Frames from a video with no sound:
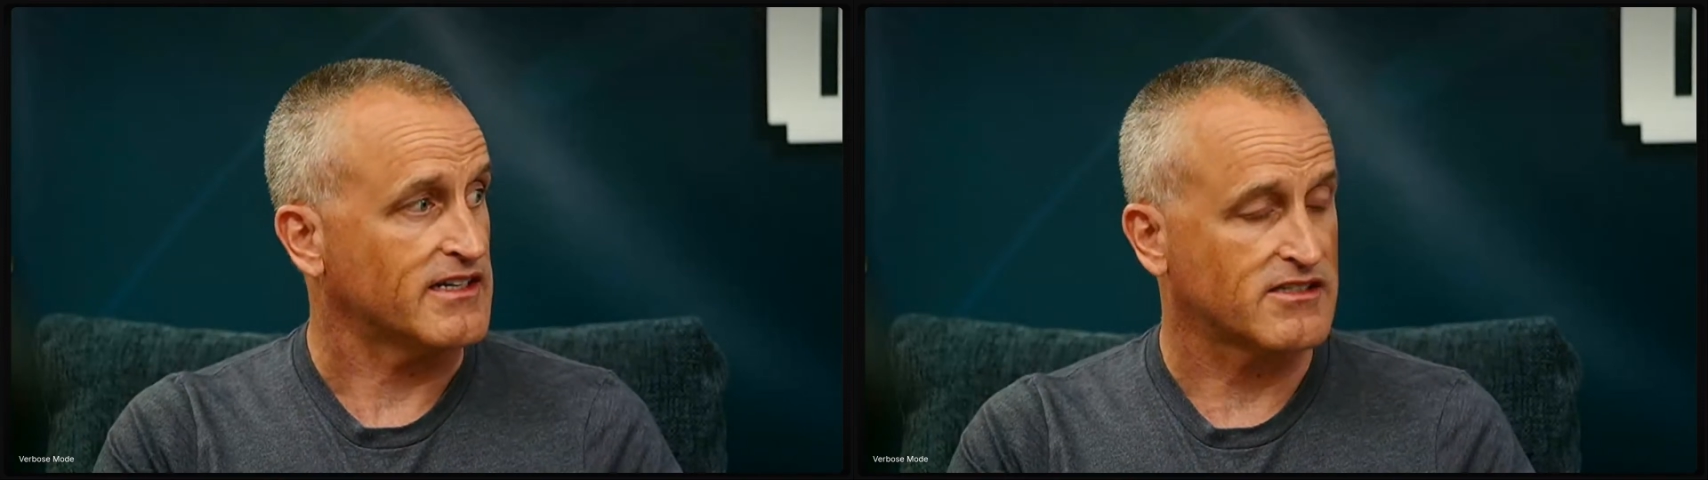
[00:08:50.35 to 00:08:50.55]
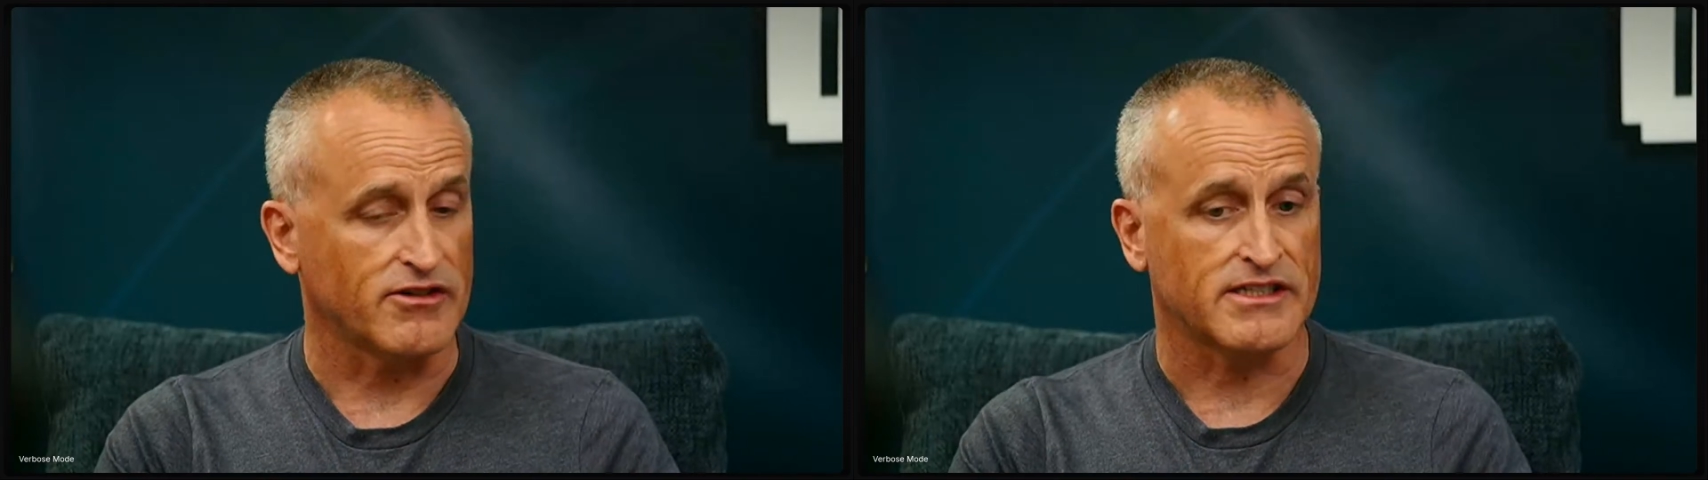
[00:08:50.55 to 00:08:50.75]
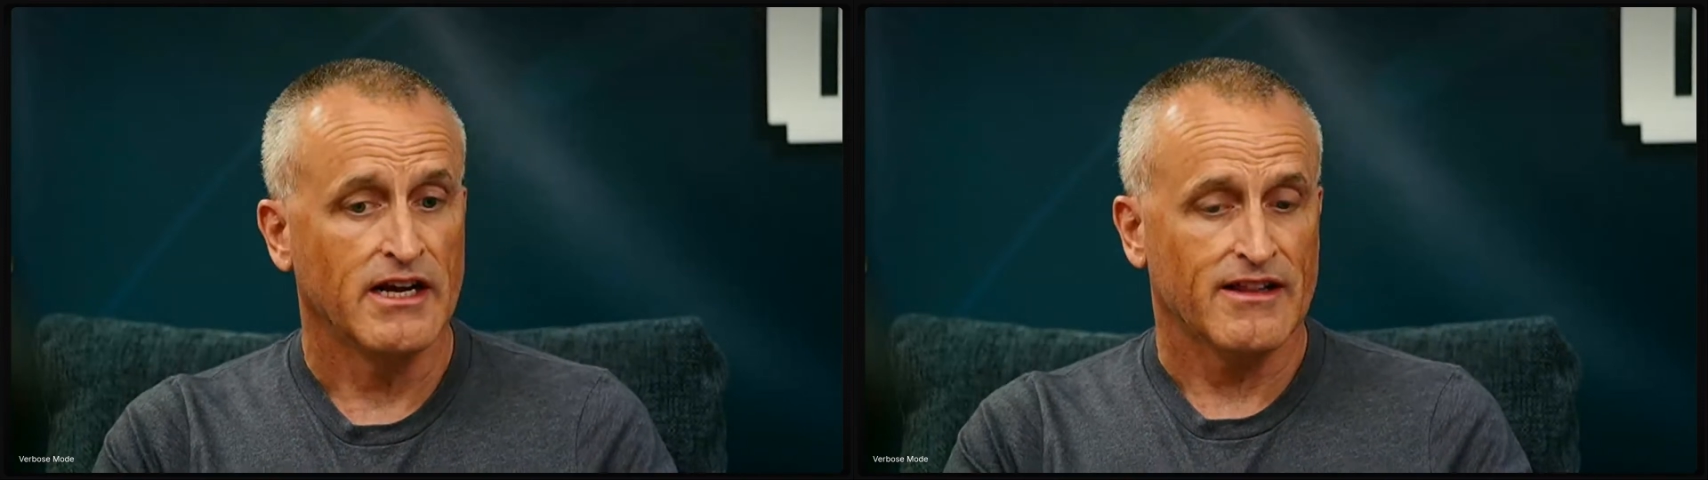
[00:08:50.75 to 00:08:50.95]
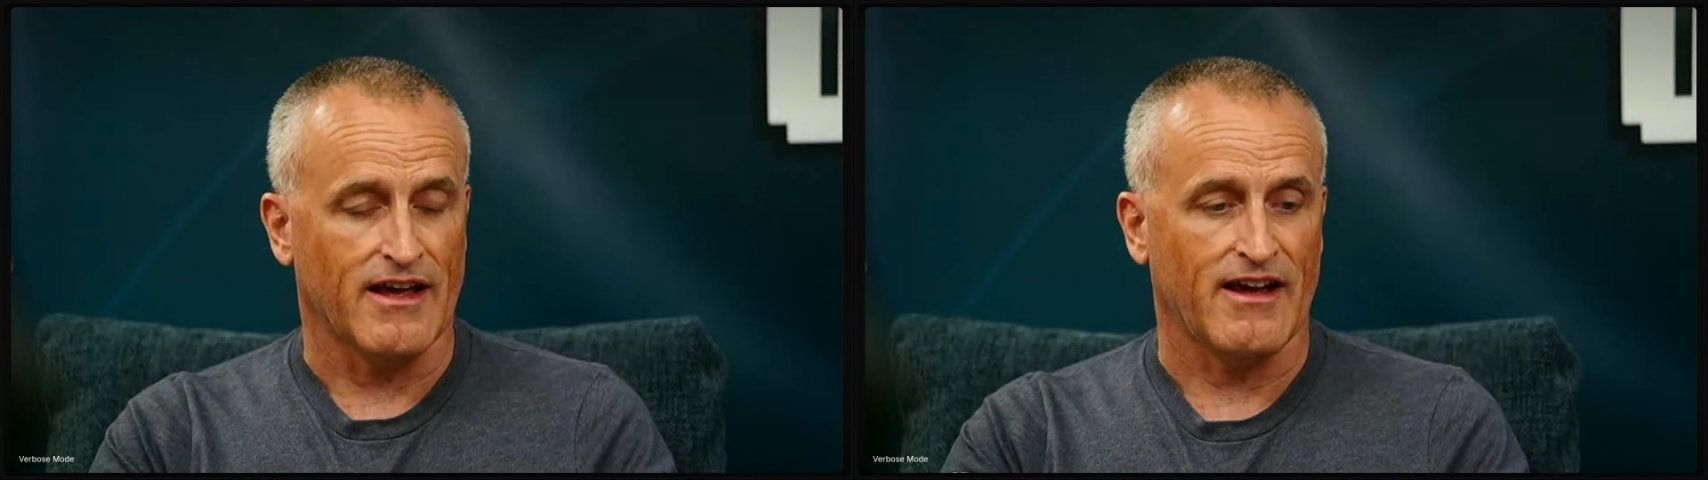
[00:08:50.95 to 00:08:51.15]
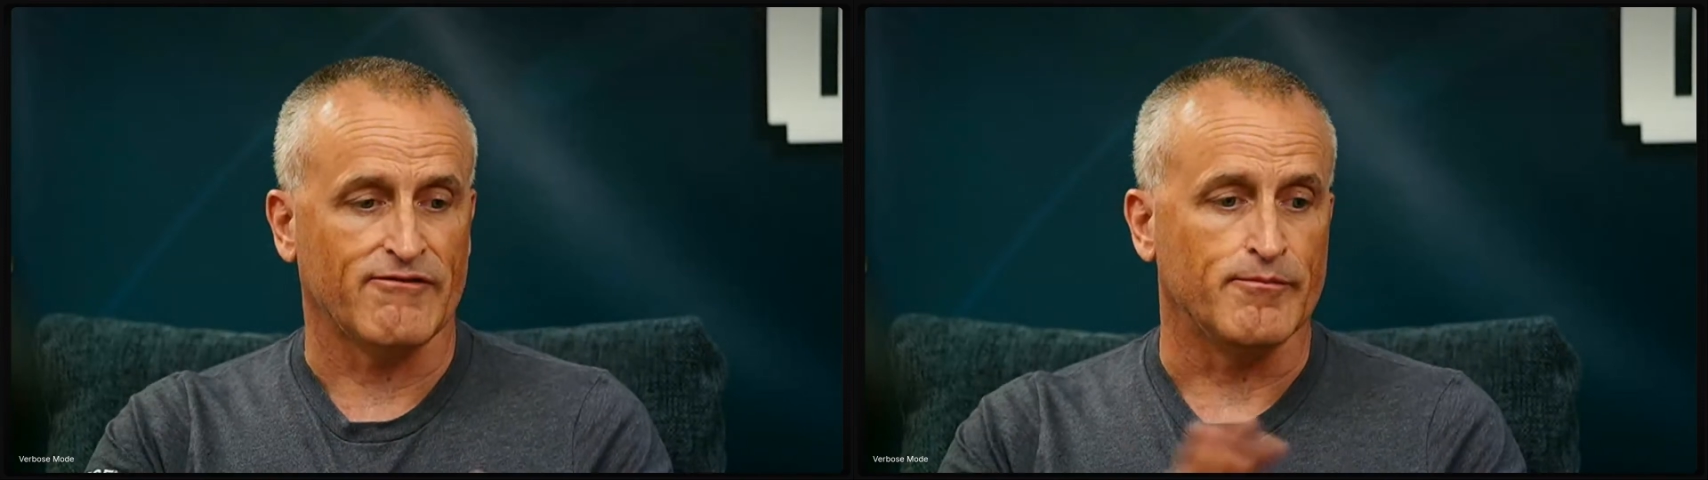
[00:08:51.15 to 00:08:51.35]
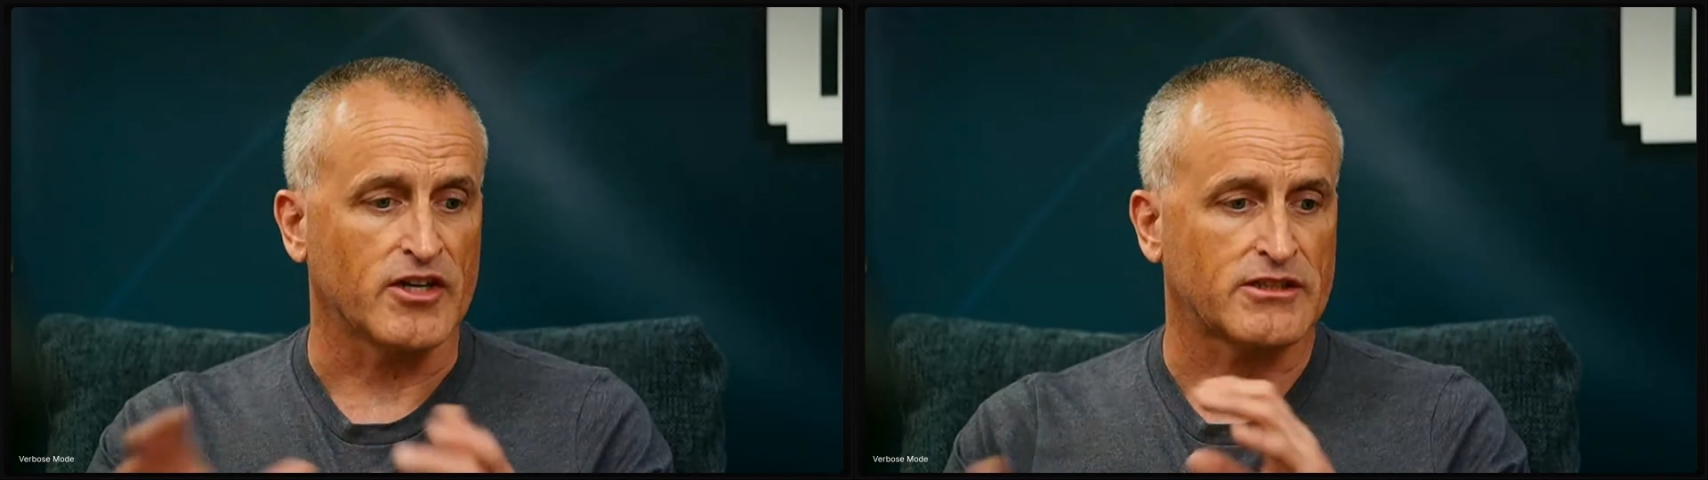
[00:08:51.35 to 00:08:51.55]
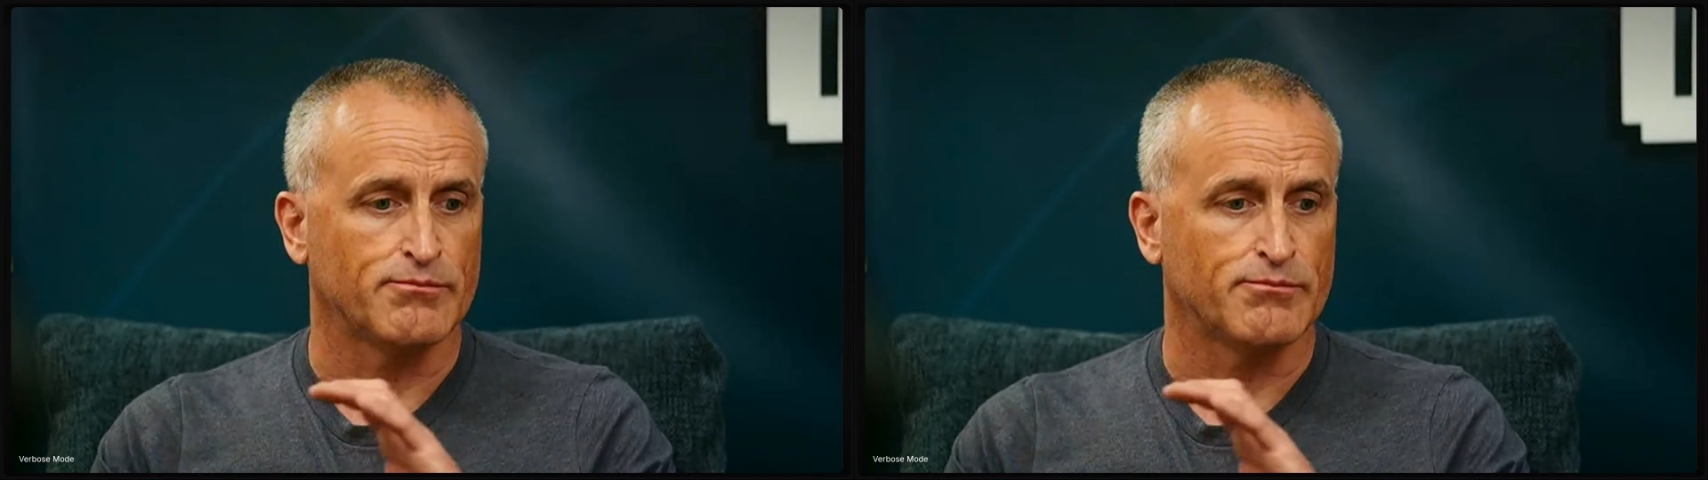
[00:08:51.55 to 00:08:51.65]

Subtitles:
So they have much